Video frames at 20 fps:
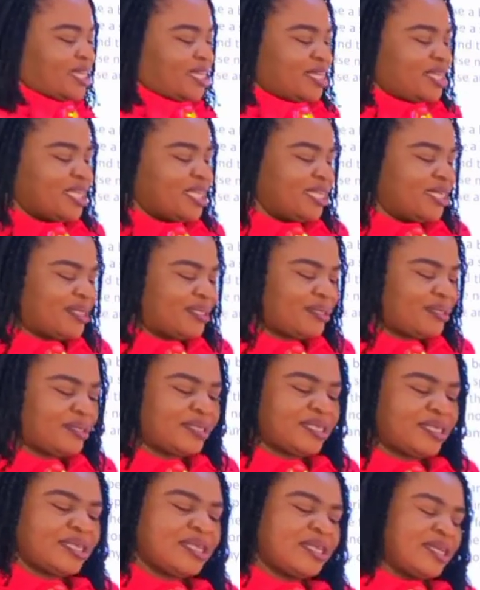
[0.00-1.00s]

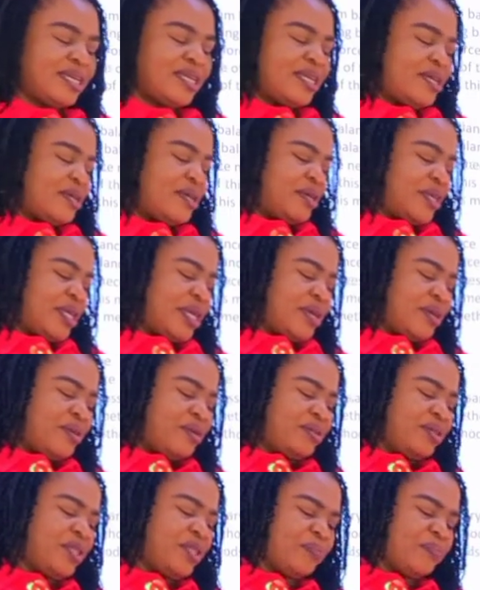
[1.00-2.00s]
is
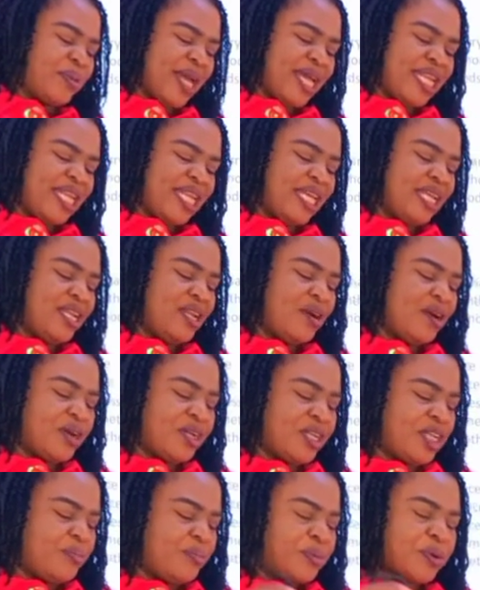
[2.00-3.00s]
depending
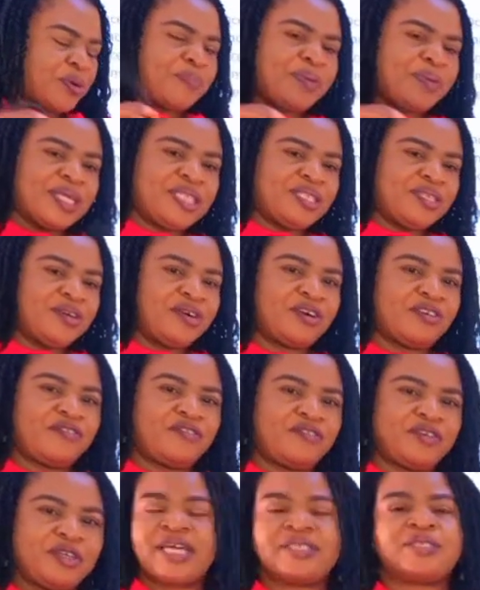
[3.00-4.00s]
on the property of
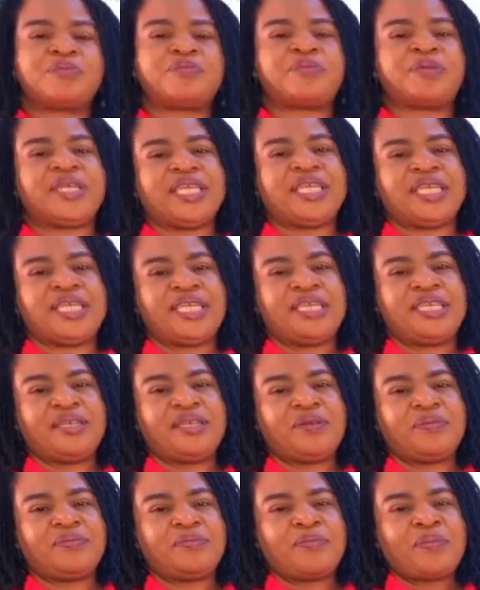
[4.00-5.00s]
spring.
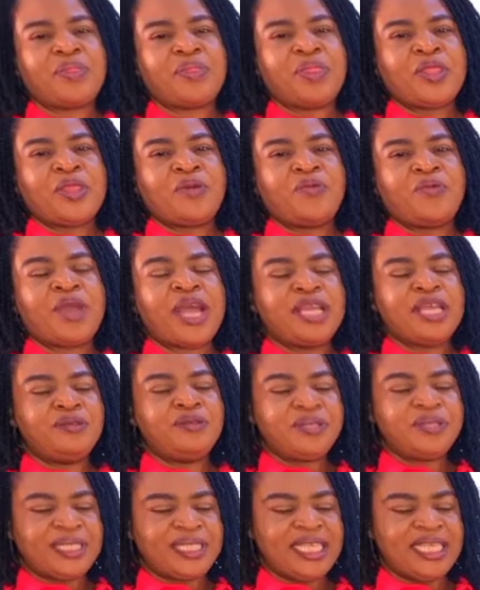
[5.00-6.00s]
We are
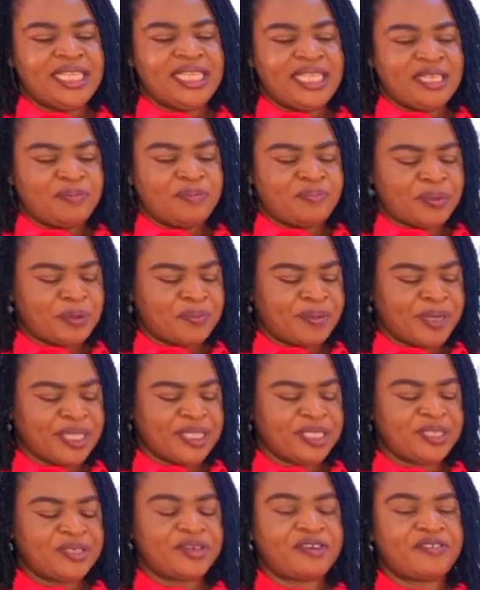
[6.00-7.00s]
using the
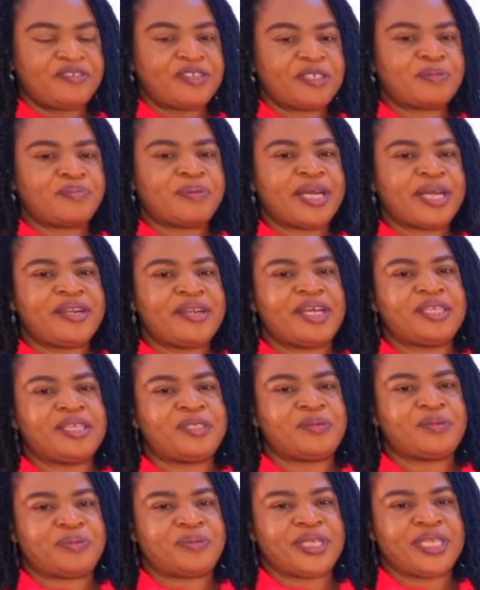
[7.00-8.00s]
property of spiral
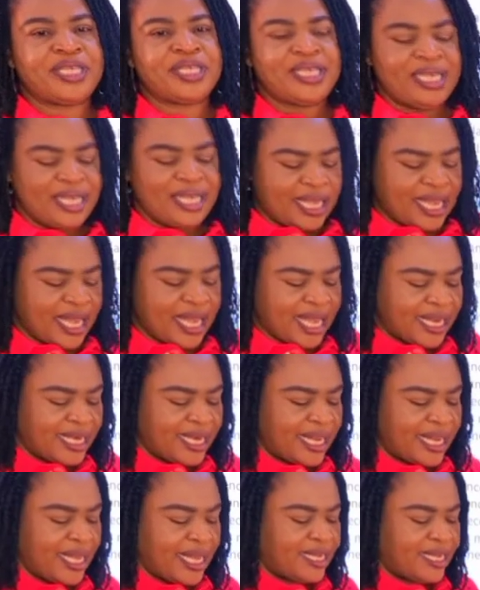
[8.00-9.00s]
spring, and
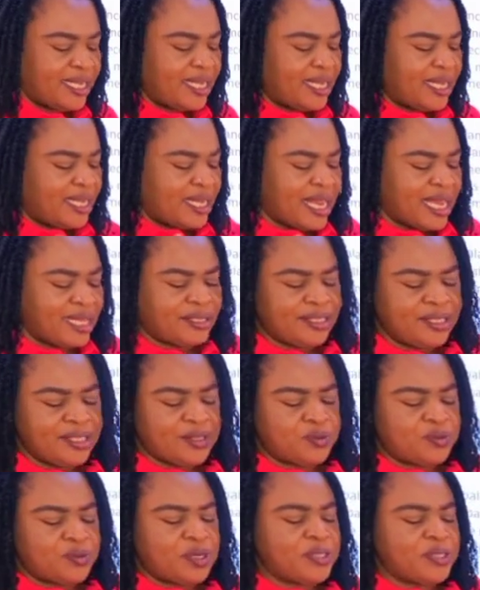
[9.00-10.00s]
then that
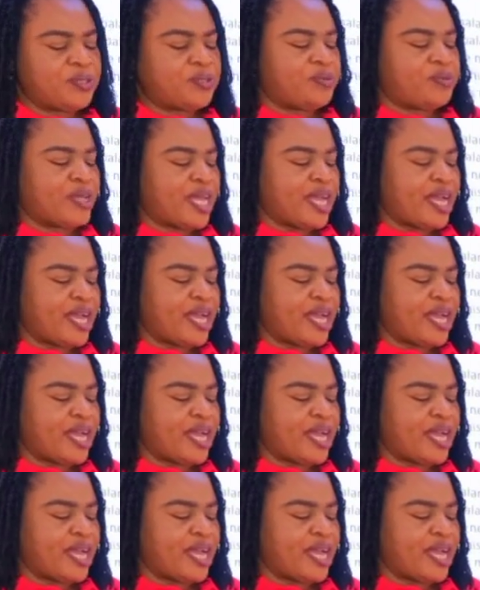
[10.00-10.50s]
is what we are